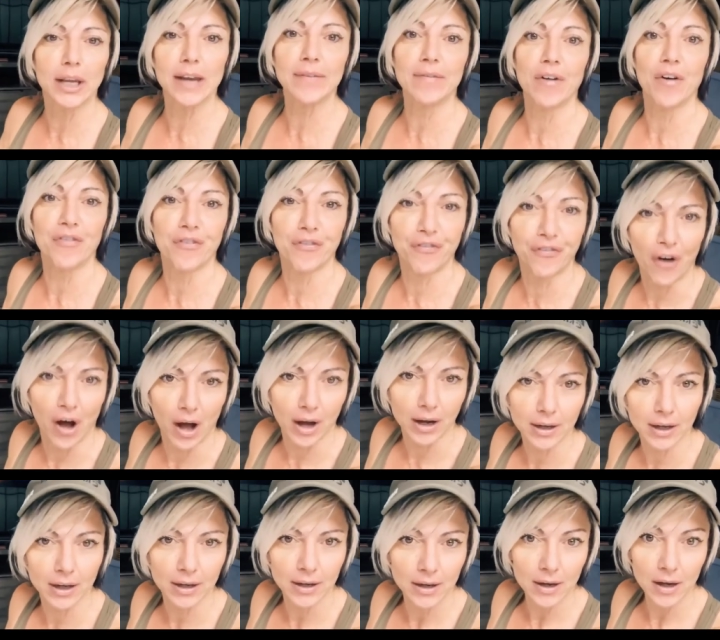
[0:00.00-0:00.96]
give a
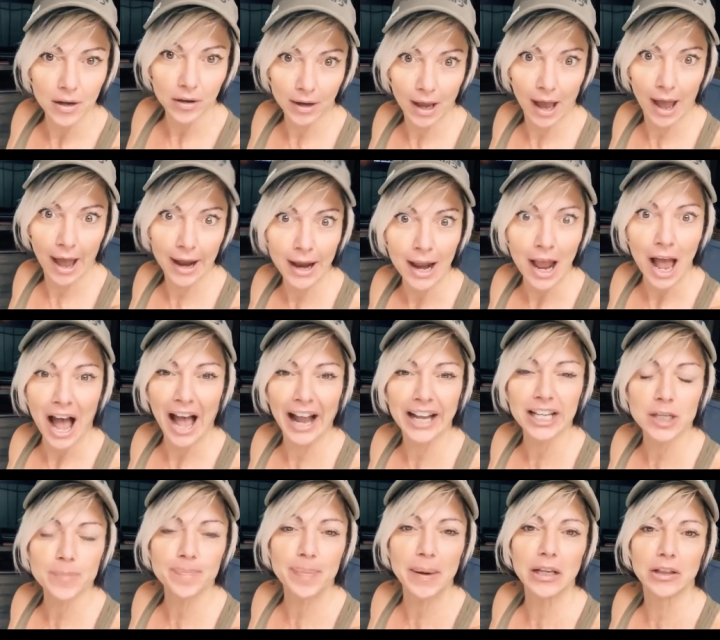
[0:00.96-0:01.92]
fuck, okay?
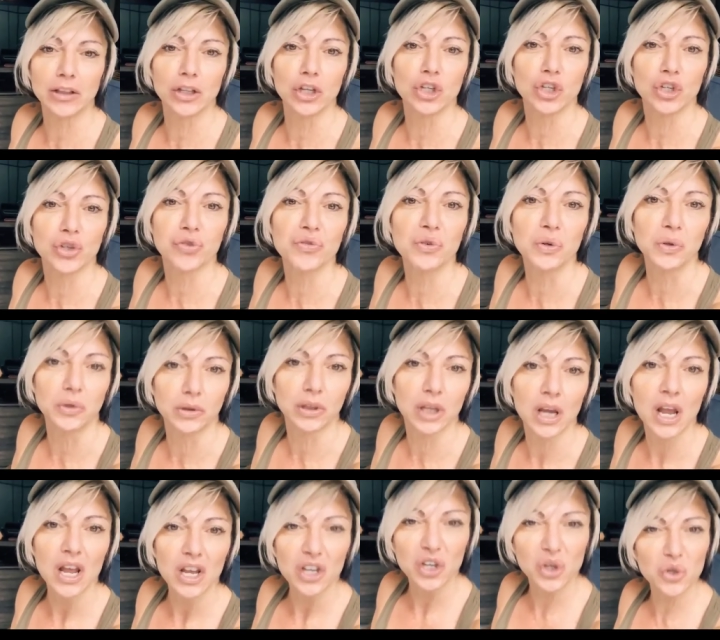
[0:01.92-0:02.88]
I speak the truth.
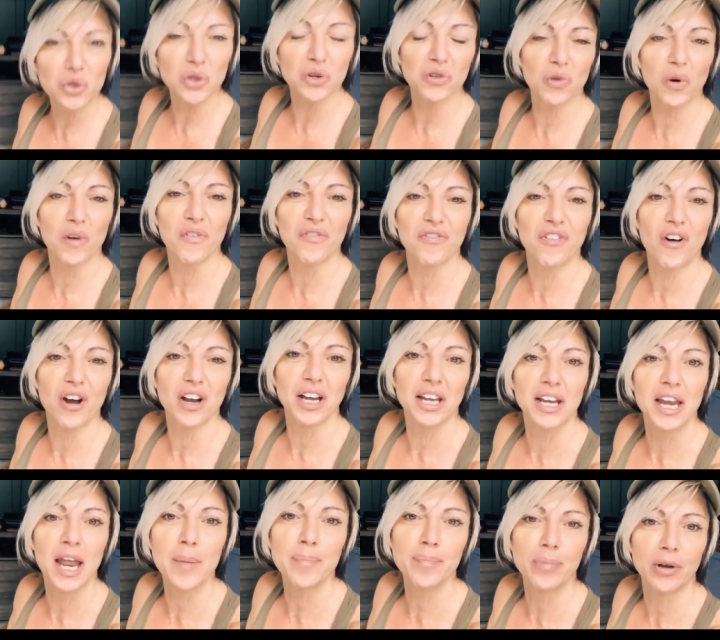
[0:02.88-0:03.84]
Yous are all
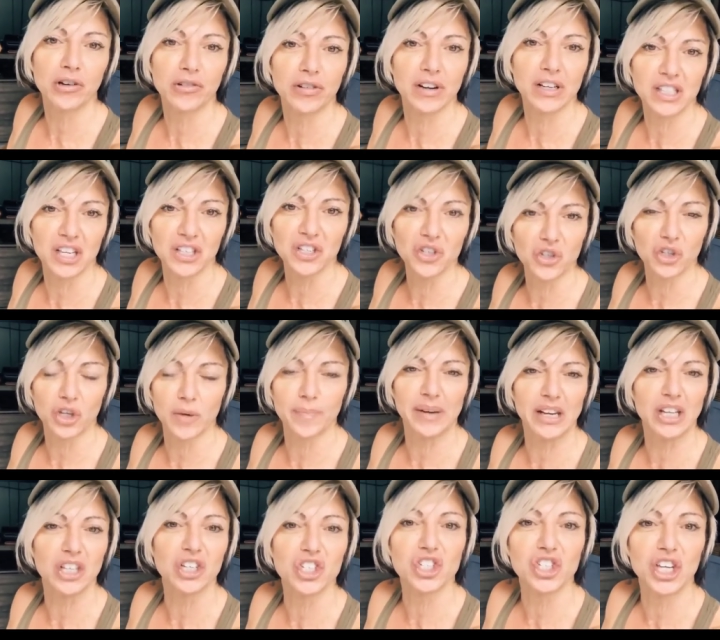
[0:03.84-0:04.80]
fucking hypocrites and you should
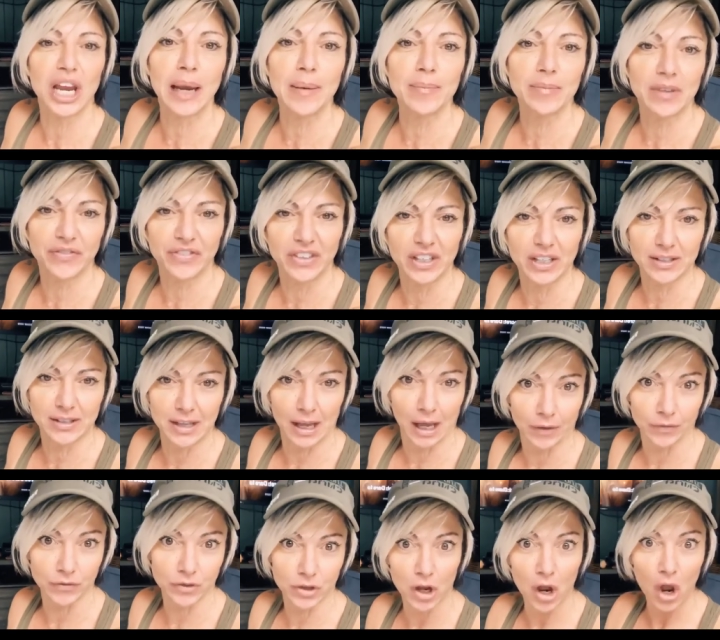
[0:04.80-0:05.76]
be ashamed of
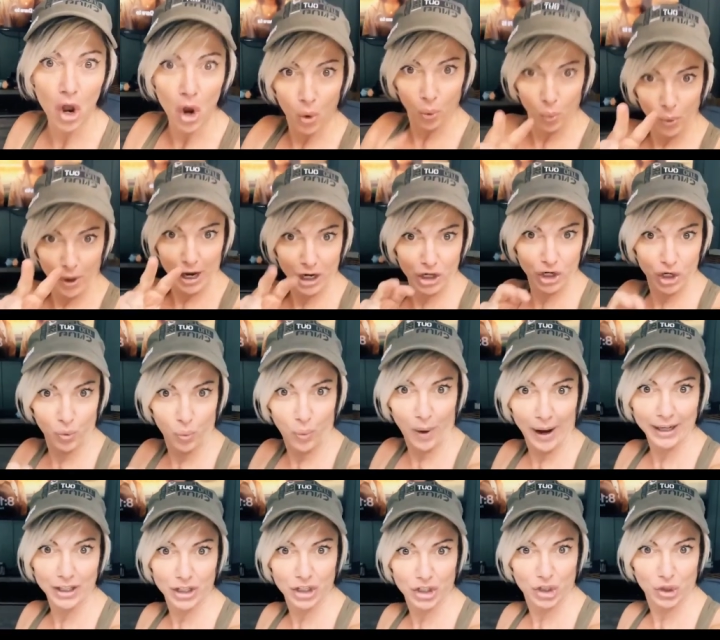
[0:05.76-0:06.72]
yourselves. Where's your
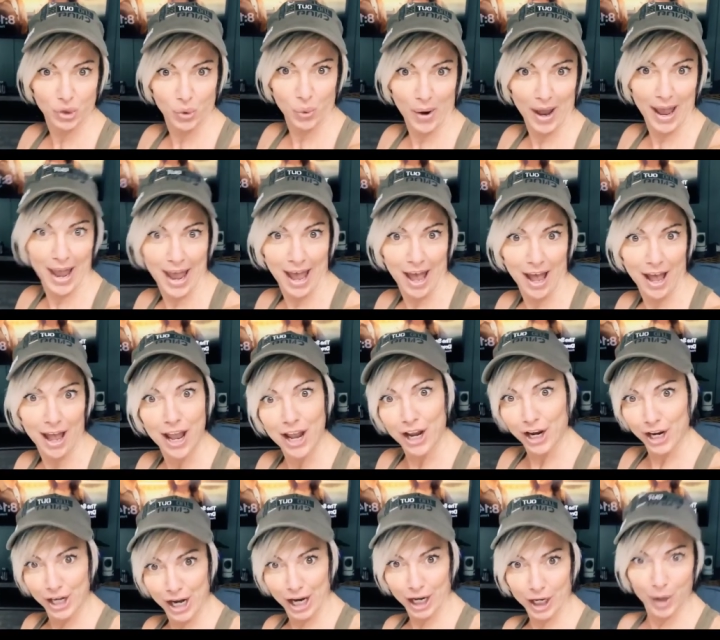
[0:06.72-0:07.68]
white square?
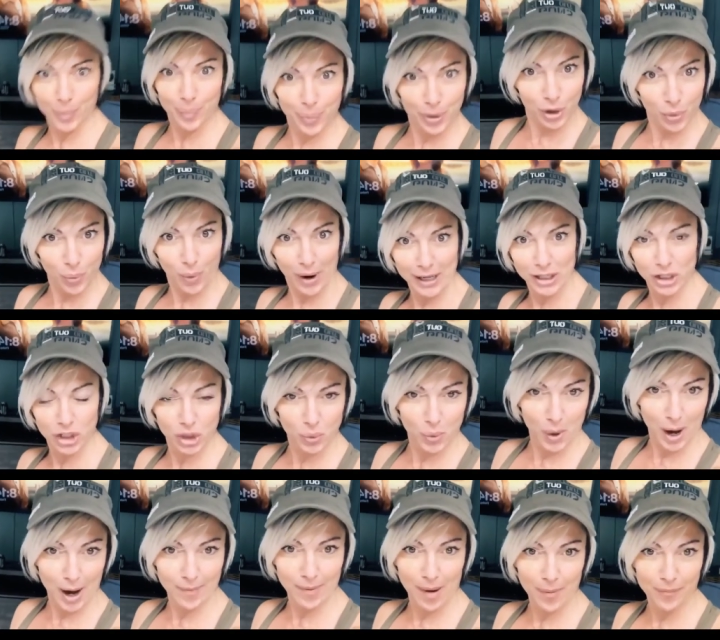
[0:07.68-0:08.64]
You're not gonna put a white
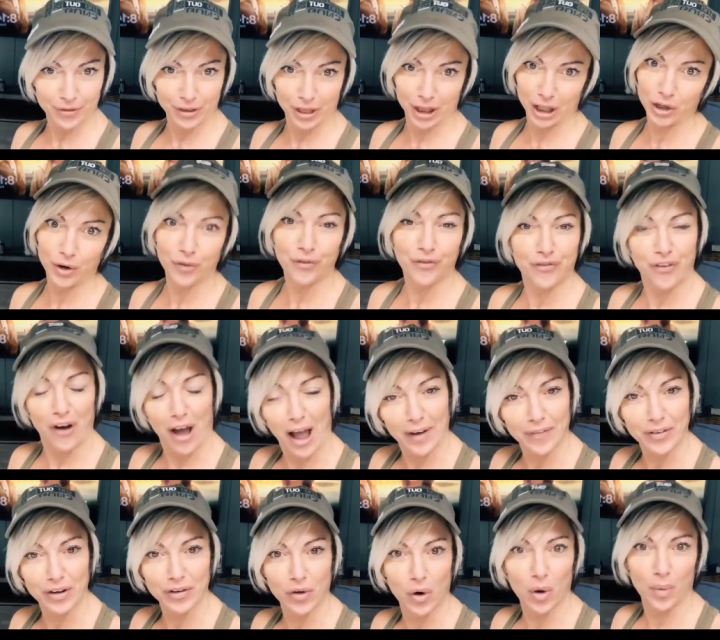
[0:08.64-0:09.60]
square up for the little
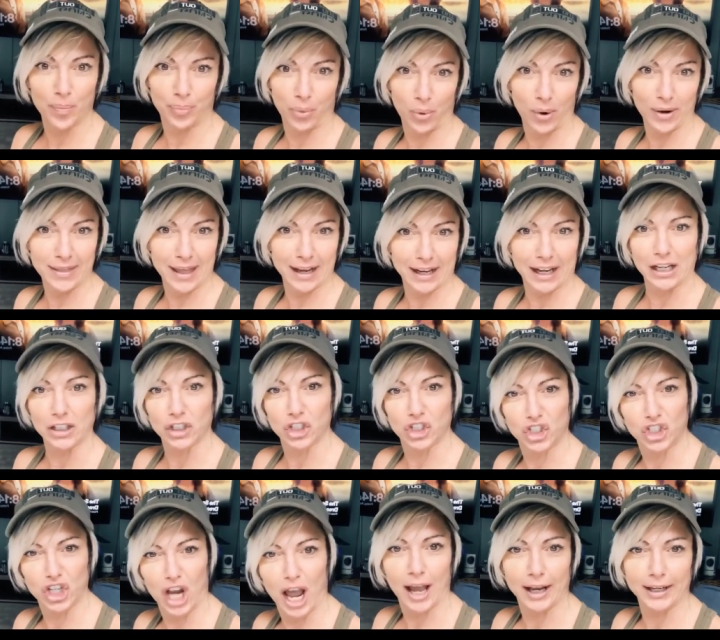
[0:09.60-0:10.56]
five-year-old boy that got
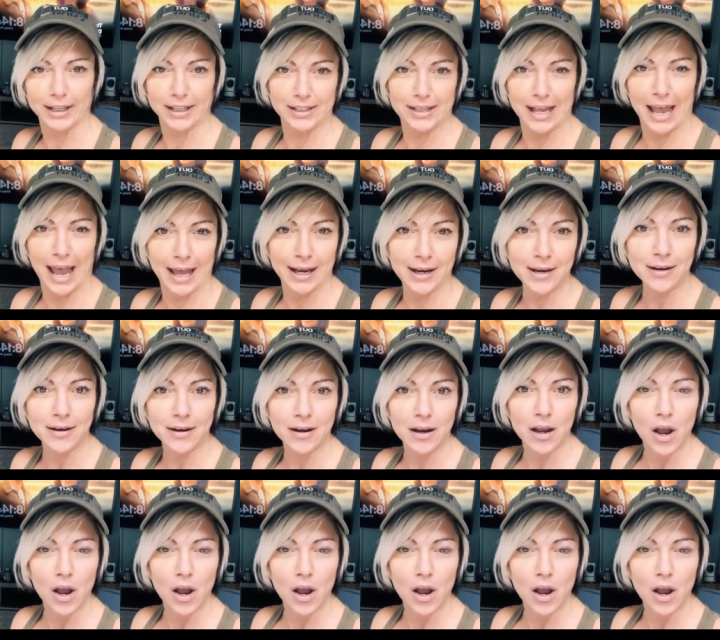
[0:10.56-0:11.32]
shot in his head?